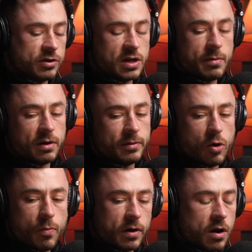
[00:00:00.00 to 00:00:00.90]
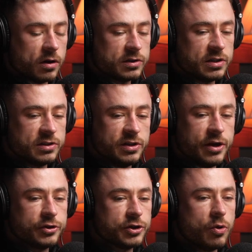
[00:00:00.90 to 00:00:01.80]
example. I'll be open and honest. Is
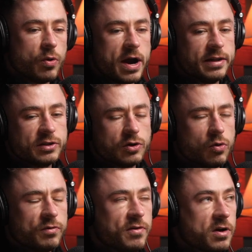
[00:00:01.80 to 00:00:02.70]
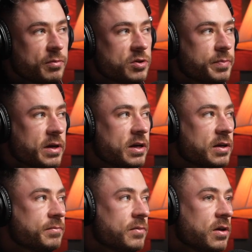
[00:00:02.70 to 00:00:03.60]
years ago I had this goal. Fuck,
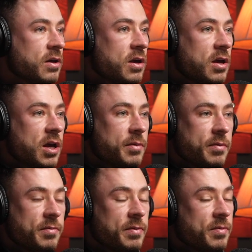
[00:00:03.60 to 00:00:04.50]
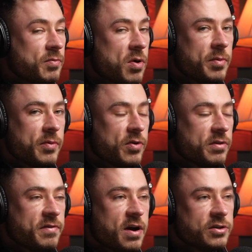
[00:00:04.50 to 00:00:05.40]
it'd probably be around
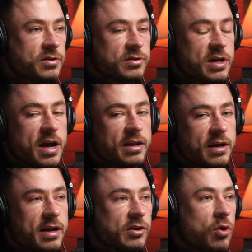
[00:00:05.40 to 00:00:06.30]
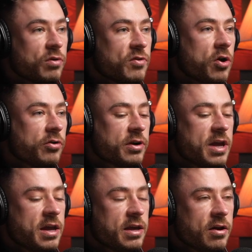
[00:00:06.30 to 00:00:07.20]
the fire service. I had the goal of
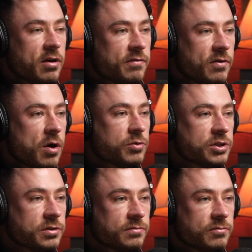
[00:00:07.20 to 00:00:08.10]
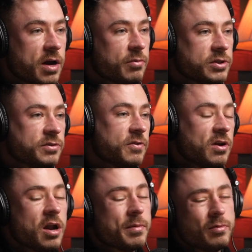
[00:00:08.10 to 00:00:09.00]
100K a year for coaching, right? Which for
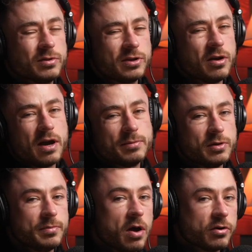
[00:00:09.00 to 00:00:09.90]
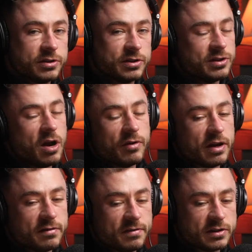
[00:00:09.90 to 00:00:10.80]
a lot of people sound absolutely bonkers. It's not
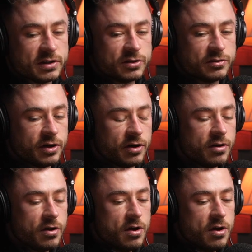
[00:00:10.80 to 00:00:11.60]
really in the fitness industry now.